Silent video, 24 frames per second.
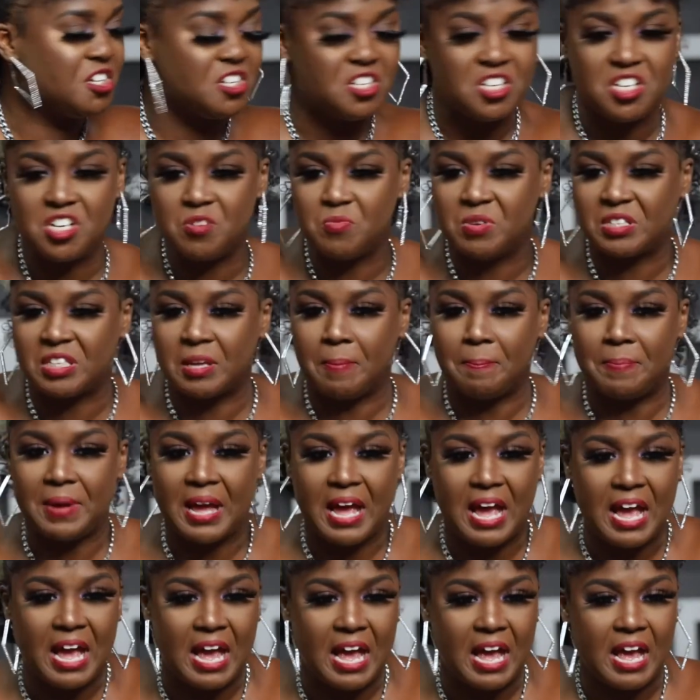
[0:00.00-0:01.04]
good with the
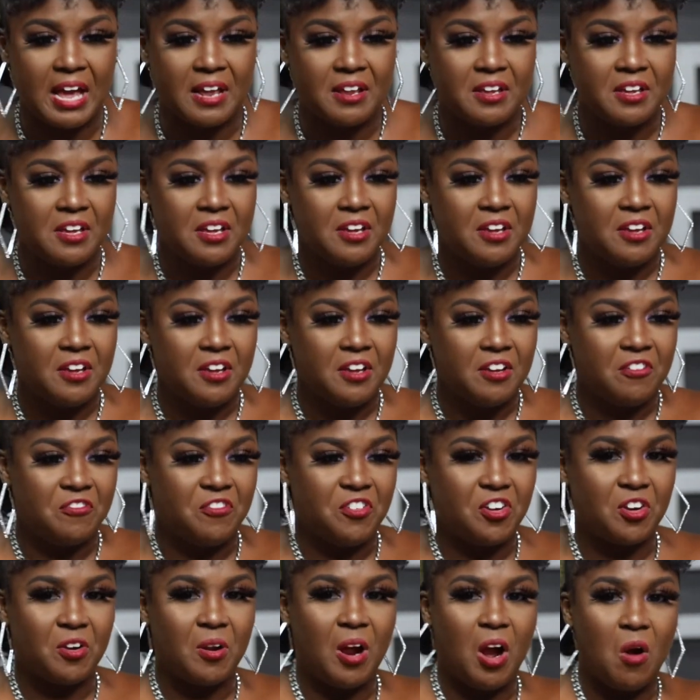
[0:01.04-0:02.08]
bad,
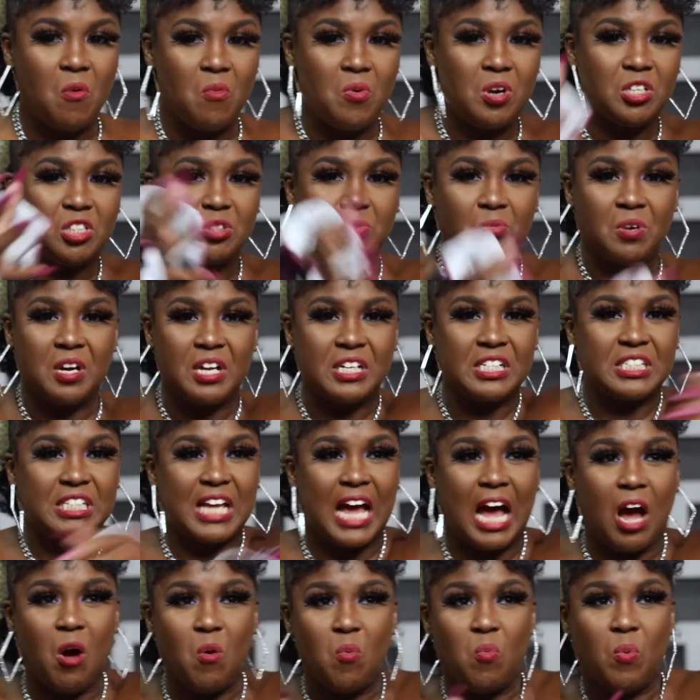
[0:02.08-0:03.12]
figure out which one is
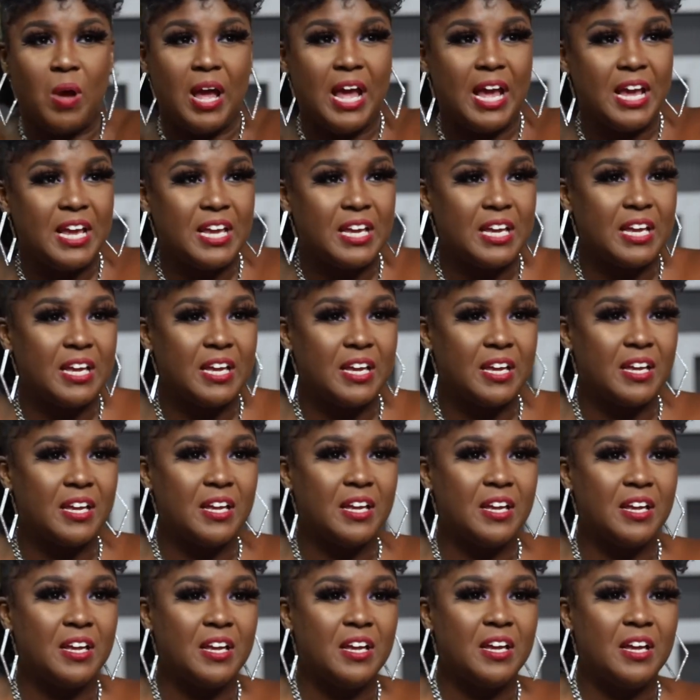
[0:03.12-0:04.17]
outweighing.
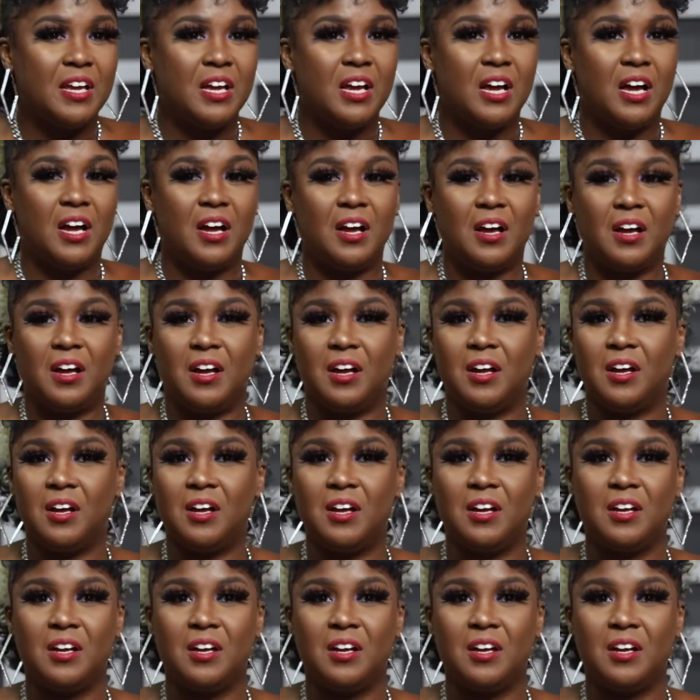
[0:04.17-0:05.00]
Uh,